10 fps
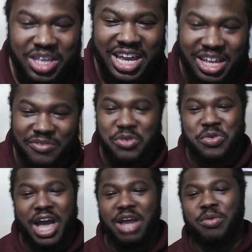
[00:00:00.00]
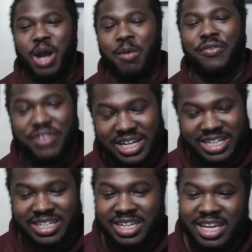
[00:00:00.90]
And if you're not a Raven
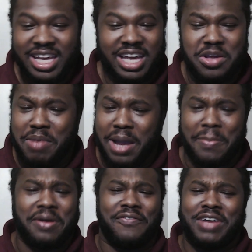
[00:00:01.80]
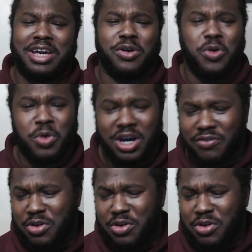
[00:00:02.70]
fan, and you might be a fan of whoever.